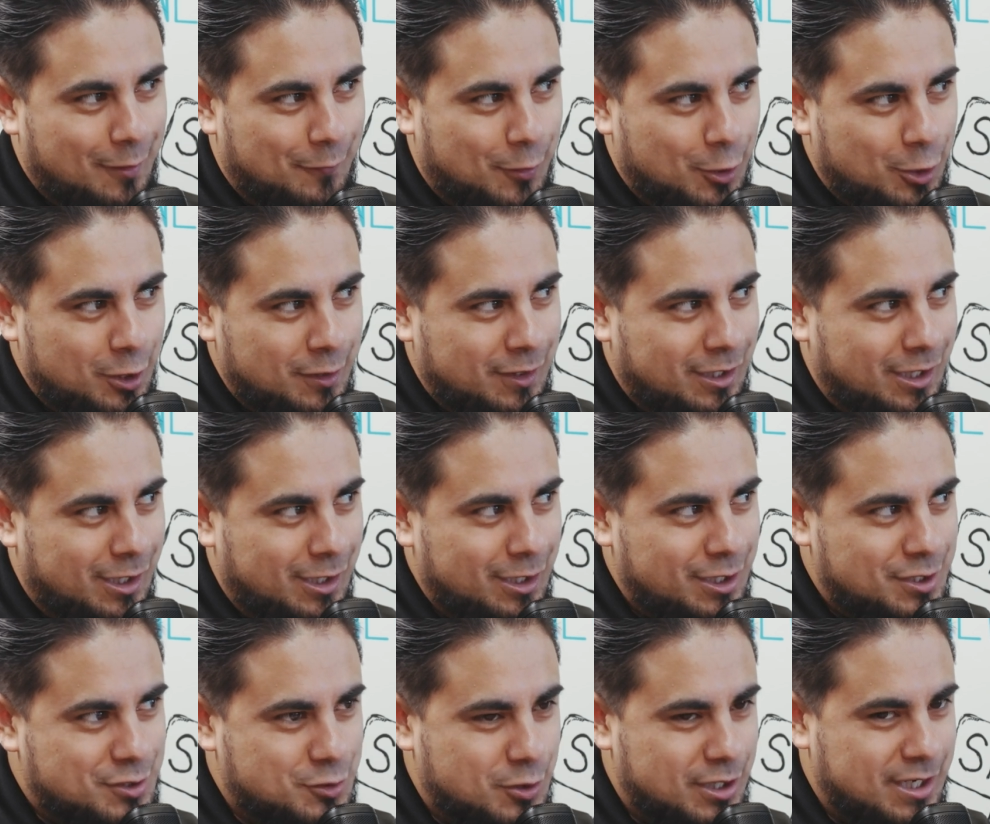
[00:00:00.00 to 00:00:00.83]
If you're in the
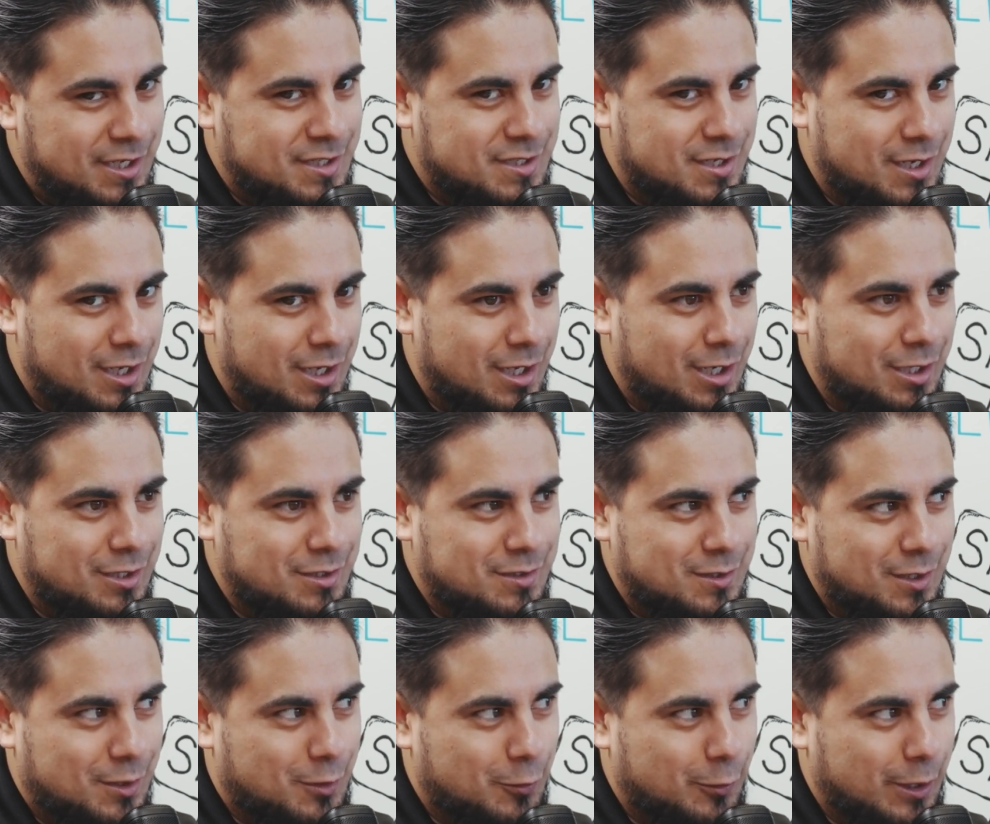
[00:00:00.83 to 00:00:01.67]
industry
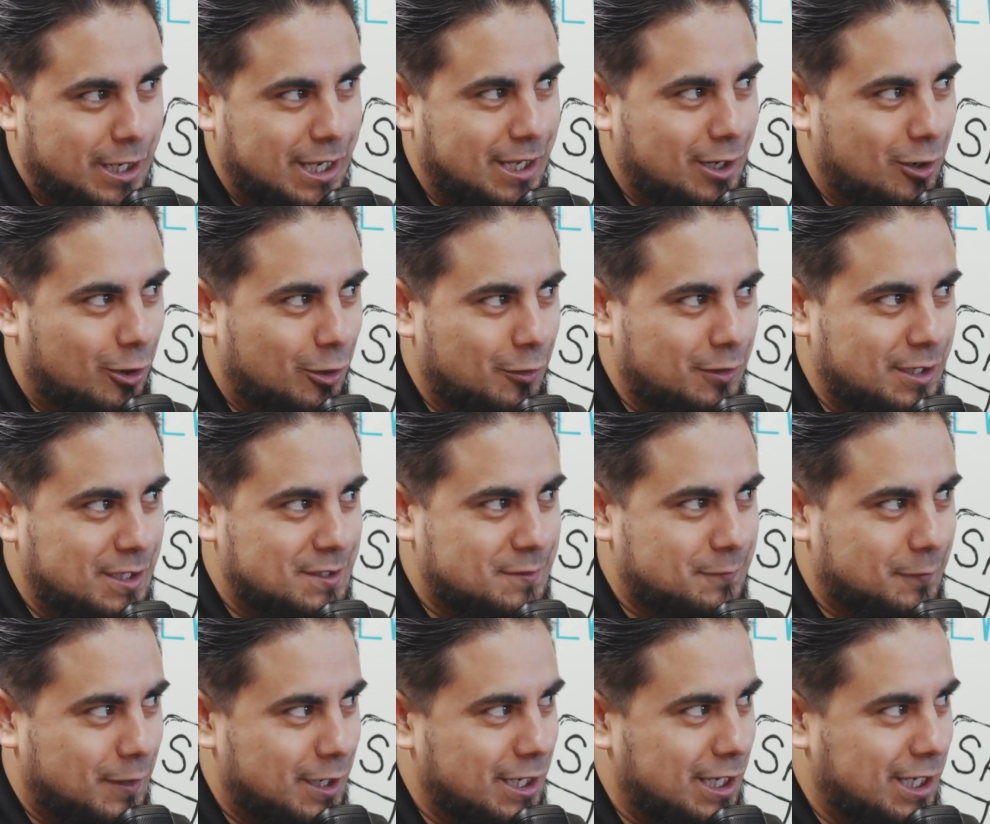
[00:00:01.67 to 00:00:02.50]
to create all
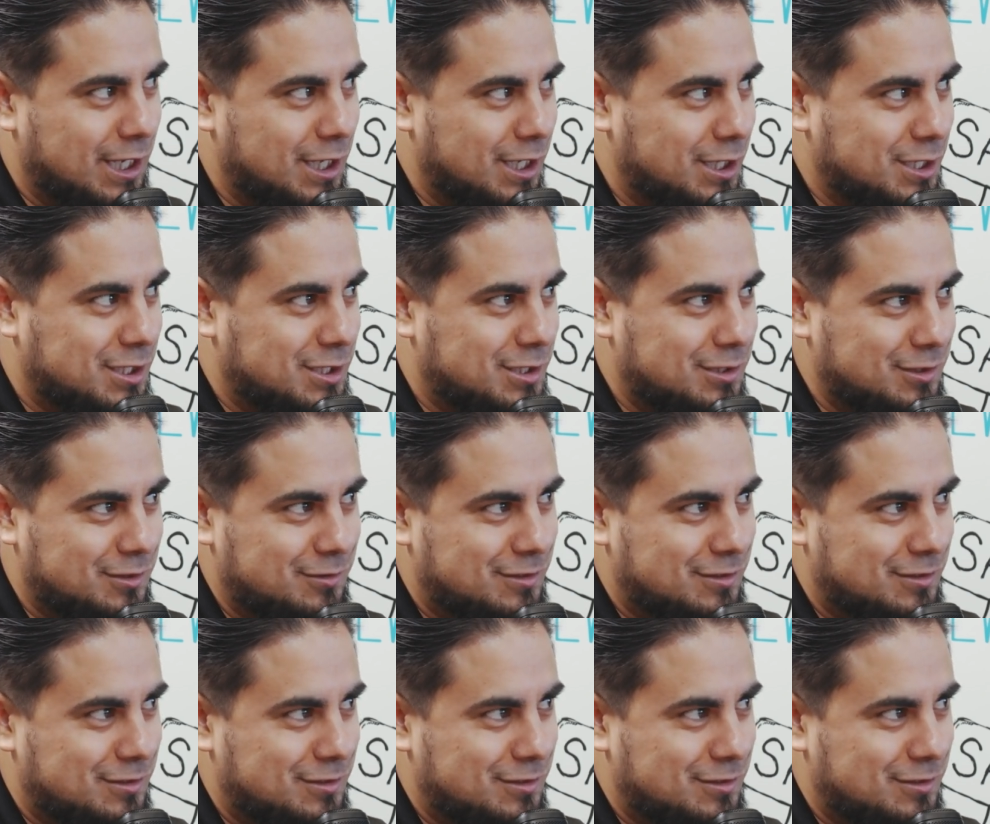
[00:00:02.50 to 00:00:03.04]
these funny,